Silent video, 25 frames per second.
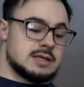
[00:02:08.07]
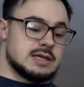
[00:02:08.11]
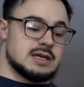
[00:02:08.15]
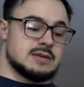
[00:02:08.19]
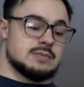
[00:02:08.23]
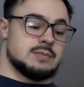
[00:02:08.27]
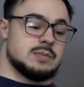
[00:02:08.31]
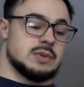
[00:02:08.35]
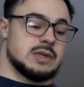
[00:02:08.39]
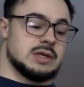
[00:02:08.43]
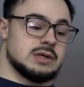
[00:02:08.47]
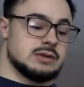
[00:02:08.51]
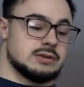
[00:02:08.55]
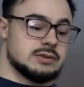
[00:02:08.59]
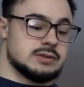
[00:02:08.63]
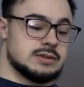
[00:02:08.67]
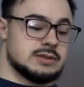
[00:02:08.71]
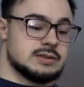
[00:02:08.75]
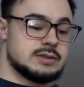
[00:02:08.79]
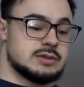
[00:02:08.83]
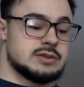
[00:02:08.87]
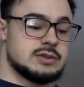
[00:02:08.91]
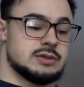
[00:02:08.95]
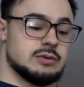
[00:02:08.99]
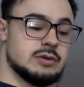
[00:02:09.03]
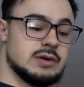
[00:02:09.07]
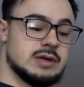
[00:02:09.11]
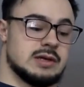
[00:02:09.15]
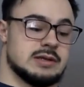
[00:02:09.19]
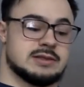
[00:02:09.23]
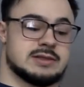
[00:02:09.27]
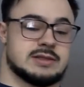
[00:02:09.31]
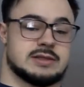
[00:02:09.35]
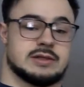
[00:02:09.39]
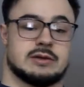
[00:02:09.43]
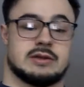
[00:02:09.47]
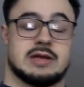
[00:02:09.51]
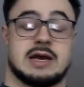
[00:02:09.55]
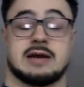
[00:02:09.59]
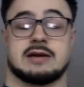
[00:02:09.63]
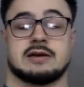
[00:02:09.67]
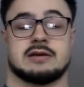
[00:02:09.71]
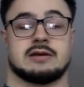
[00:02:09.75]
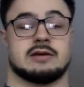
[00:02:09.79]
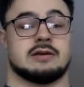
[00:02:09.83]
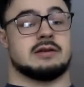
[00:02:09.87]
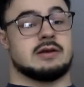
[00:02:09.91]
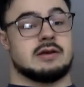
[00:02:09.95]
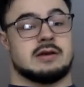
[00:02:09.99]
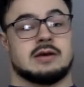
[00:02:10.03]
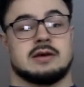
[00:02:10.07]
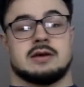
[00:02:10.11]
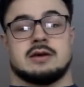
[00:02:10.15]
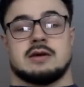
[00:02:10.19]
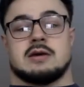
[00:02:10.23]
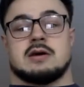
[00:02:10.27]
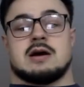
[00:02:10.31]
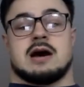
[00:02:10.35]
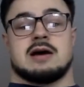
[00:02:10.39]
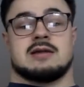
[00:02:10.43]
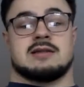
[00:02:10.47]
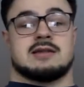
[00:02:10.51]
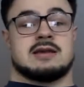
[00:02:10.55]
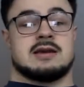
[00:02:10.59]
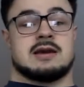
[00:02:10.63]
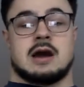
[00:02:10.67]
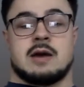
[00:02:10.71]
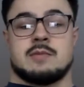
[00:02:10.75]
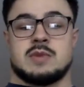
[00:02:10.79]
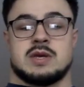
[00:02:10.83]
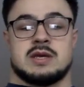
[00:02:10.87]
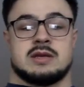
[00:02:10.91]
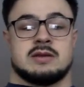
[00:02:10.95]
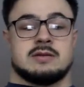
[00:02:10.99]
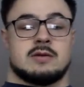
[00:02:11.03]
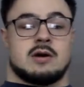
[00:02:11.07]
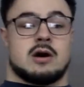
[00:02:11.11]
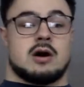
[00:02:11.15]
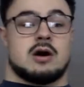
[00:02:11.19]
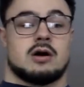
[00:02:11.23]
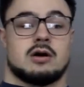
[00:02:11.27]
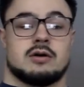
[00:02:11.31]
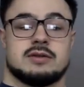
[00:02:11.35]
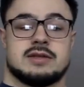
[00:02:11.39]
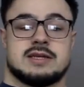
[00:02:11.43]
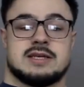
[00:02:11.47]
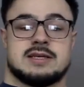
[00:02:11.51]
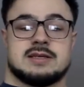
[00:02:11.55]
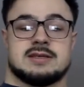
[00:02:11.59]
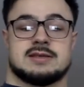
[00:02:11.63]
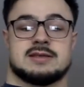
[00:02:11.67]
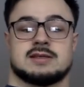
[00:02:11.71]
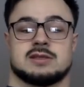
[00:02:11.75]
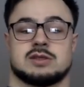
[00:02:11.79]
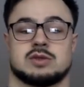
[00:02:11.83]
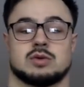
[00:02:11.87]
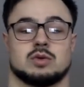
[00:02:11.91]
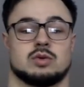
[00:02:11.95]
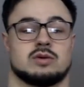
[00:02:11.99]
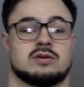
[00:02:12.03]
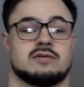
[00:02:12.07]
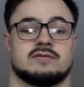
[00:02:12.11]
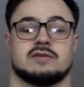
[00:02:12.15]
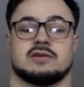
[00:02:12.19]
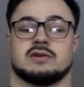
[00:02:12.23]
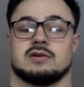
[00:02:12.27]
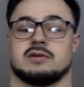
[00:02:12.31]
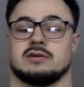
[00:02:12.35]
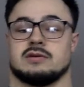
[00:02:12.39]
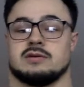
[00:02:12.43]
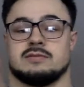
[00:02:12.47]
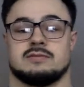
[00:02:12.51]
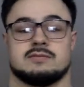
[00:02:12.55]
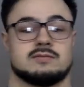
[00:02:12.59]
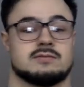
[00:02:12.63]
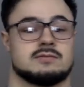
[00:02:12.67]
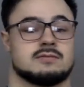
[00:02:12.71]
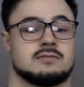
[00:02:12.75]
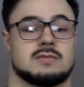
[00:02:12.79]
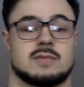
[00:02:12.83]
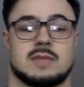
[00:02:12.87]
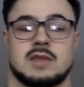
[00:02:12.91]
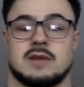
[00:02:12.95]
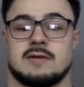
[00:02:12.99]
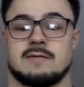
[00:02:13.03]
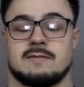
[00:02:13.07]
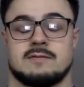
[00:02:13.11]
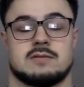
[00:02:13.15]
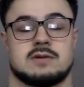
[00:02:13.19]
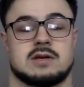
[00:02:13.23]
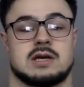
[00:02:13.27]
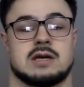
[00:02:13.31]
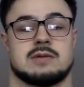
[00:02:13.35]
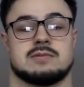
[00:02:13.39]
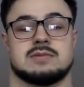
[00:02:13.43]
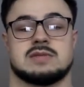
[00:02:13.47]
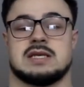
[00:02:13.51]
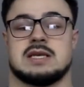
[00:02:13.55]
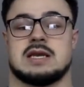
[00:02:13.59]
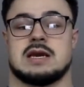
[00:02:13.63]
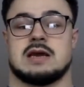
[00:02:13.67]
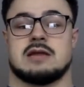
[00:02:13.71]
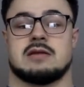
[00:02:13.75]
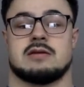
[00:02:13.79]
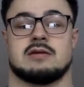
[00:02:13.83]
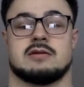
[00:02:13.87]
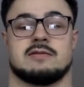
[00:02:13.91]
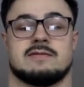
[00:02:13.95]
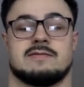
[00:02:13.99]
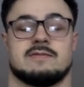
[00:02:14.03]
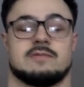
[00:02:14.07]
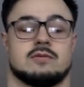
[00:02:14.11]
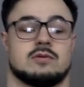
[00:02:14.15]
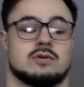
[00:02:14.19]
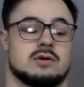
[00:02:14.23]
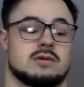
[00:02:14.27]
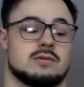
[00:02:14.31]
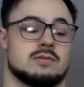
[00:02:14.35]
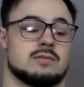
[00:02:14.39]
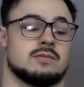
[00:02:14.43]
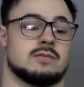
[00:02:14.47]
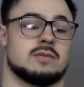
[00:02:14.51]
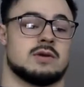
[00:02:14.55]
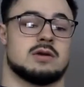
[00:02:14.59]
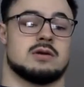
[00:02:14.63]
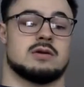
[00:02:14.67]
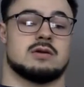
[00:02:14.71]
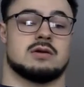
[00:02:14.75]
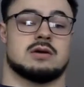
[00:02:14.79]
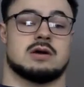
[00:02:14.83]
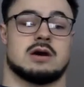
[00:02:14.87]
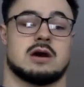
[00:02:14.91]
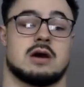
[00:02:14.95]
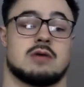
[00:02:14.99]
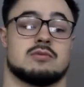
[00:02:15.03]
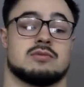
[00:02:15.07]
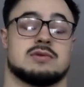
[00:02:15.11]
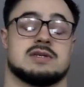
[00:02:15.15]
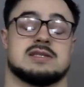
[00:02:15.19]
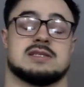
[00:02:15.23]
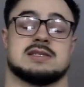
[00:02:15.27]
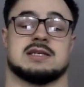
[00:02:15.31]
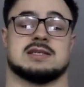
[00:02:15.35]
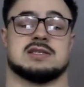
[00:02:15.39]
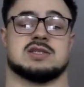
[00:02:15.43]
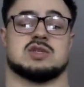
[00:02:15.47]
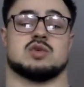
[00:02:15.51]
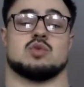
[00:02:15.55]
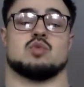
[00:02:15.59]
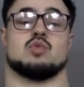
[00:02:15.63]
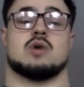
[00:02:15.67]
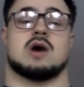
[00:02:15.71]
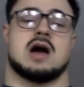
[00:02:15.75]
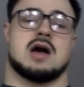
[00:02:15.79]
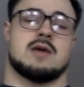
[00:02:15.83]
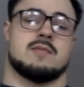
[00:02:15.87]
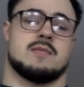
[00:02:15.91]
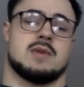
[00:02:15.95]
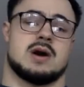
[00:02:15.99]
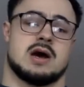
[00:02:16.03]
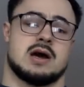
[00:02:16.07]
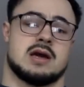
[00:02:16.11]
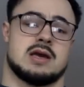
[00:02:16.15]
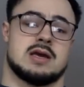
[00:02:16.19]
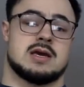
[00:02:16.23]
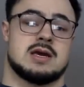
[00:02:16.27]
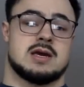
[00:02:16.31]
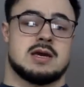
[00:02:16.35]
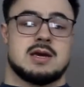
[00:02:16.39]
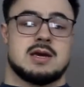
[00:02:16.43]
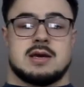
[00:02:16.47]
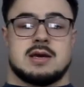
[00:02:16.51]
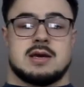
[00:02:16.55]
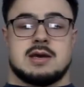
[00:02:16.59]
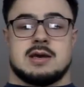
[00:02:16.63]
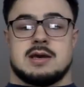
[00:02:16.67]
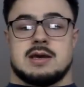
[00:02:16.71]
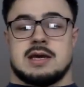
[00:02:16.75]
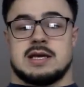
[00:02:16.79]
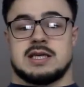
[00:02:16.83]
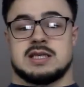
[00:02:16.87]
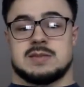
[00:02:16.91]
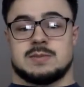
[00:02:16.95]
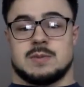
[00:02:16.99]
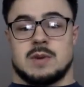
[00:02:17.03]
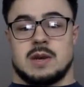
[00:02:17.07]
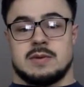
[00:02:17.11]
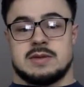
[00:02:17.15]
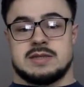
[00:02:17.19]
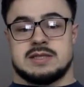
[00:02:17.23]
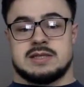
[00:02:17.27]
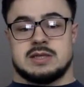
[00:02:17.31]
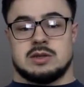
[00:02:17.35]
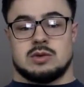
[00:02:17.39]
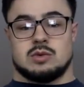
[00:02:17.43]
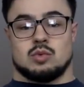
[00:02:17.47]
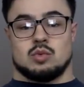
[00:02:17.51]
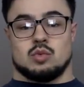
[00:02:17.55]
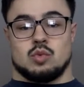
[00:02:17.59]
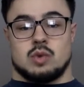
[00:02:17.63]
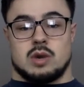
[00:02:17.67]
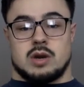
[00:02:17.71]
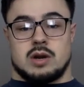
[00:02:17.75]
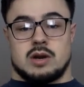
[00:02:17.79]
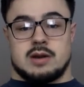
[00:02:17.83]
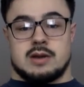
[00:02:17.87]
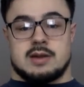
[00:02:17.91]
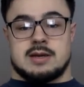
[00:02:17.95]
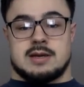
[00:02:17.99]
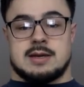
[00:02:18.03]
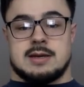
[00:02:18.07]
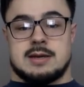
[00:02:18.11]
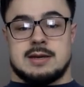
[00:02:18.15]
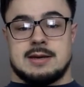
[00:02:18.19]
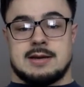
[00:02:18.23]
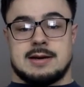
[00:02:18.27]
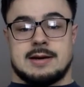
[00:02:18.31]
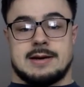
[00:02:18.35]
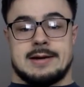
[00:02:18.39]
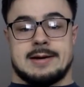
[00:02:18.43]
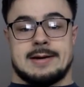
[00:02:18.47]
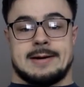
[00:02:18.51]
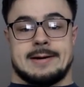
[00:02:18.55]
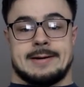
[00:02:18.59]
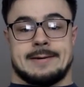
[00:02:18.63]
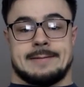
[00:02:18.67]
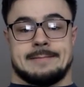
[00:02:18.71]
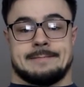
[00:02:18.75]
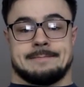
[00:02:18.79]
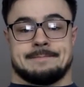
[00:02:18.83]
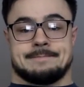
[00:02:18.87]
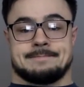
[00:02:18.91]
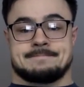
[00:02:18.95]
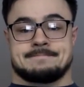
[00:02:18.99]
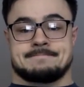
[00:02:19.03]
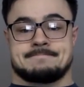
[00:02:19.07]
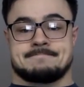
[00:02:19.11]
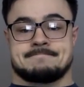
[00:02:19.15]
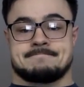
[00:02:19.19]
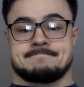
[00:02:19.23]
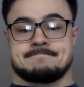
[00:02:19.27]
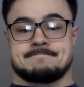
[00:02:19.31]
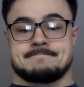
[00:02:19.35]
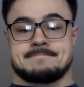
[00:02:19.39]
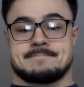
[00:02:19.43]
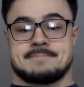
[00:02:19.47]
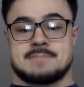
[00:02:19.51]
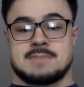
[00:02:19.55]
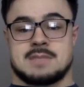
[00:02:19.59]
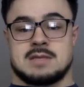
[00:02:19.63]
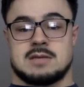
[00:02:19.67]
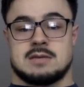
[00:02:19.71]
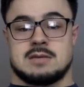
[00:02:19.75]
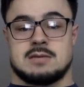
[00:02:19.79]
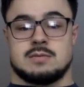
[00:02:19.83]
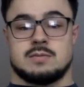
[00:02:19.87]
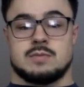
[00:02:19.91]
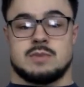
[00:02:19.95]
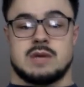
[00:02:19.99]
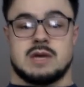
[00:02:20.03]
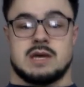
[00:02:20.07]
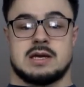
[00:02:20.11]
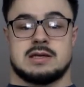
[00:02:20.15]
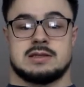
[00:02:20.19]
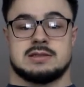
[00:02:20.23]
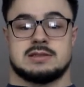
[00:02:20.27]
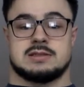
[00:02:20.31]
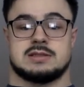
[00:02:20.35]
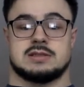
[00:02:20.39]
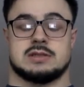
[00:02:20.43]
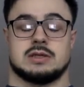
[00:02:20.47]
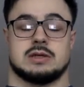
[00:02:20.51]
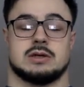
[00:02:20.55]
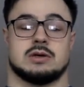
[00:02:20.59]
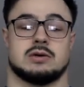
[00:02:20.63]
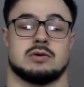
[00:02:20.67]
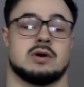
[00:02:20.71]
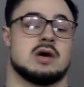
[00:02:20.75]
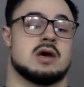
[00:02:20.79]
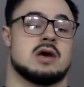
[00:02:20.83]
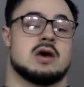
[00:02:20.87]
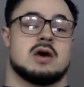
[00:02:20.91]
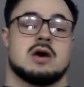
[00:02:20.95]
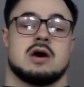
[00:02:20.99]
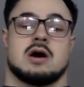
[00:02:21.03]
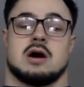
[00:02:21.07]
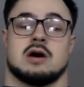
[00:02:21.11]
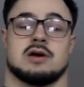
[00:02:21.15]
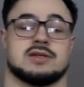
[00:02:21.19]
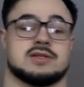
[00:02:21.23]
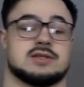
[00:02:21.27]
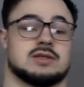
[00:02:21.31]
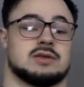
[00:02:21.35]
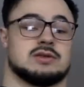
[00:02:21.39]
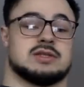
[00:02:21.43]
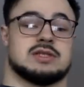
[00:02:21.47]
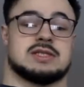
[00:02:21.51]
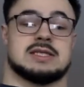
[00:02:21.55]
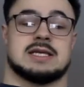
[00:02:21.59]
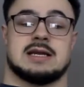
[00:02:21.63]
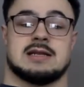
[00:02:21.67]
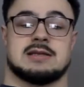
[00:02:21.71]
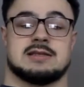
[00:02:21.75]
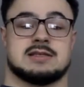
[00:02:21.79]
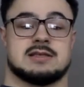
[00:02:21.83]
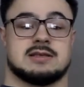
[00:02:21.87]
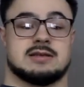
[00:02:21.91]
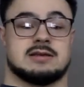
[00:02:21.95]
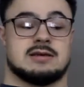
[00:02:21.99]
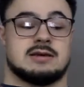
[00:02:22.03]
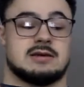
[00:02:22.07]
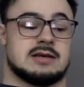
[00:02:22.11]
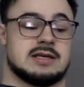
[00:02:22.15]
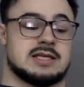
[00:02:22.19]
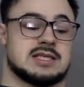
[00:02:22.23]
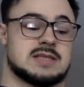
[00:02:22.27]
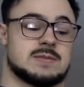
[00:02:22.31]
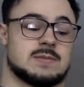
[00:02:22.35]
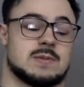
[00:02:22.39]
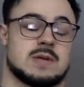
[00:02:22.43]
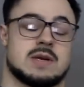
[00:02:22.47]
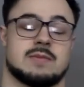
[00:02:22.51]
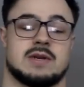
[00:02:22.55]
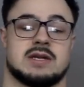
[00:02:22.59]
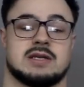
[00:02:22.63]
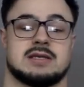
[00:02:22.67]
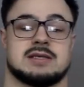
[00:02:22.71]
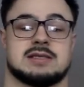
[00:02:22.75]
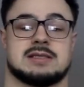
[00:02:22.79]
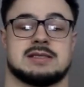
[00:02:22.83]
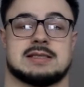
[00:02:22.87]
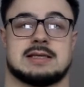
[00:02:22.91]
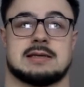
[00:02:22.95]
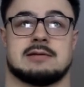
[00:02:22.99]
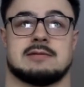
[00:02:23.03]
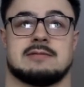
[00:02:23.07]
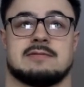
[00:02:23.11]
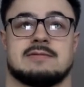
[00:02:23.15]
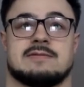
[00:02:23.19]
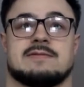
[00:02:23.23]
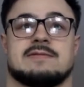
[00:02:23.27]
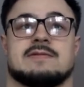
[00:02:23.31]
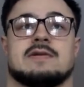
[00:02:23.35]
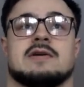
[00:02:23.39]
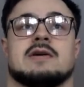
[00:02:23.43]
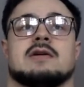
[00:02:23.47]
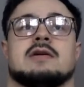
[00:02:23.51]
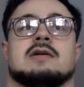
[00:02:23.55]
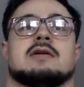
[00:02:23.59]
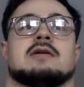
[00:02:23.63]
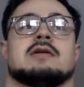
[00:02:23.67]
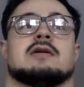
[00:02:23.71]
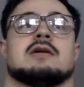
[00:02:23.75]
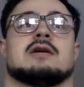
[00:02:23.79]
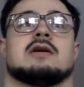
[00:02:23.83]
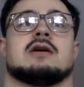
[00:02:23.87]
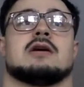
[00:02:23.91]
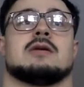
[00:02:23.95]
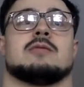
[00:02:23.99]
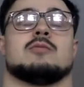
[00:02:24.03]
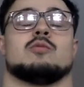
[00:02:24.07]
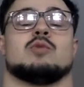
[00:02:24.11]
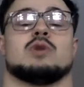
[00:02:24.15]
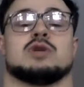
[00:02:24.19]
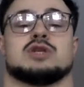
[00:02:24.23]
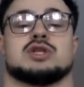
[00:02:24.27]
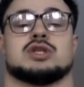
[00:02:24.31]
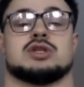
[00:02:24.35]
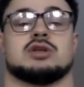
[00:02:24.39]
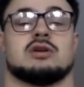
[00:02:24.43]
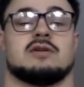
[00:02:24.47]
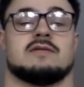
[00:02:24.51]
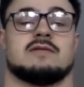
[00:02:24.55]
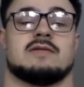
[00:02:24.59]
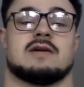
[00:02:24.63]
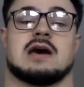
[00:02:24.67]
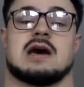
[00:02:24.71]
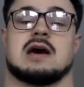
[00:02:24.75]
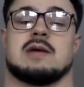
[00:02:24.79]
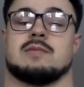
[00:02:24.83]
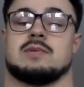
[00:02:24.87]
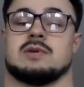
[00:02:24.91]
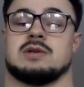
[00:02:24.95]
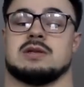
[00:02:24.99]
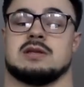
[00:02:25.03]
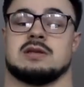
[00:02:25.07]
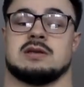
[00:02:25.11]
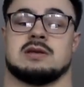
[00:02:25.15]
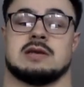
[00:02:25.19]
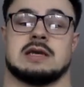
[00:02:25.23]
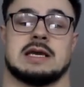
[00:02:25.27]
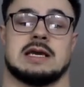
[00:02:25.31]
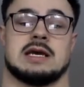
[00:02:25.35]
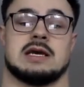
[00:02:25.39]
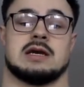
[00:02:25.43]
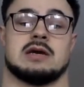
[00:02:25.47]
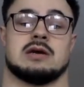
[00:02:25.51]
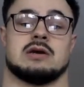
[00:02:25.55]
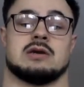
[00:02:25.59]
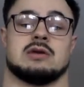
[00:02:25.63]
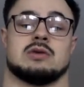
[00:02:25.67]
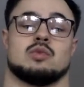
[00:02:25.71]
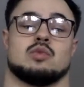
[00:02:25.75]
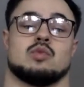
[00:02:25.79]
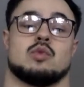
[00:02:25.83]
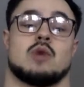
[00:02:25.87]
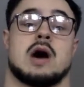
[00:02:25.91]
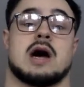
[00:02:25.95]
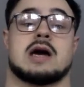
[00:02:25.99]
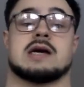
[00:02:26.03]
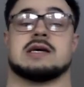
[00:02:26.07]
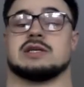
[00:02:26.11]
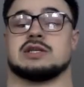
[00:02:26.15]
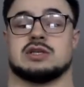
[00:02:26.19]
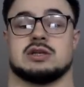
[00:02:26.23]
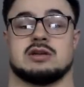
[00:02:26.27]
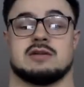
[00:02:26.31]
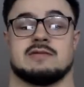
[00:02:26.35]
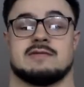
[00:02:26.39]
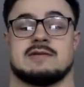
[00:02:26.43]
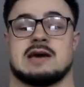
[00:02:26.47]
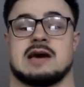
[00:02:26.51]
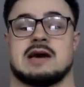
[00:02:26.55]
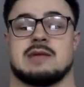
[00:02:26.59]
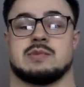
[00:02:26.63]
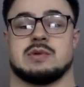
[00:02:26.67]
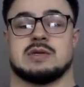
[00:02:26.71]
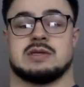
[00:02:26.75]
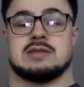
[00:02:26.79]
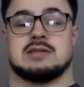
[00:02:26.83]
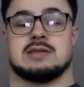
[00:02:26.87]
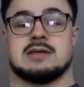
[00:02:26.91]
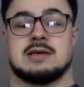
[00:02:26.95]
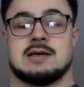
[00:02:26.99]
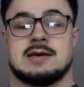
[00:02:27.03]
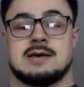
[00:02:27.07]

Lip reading: build to it. So that could, all these sort of could come together to form a reason as to why my experiment didn't work. But so I'll still just get into the experiment itself. What should have happened and why it should have happened.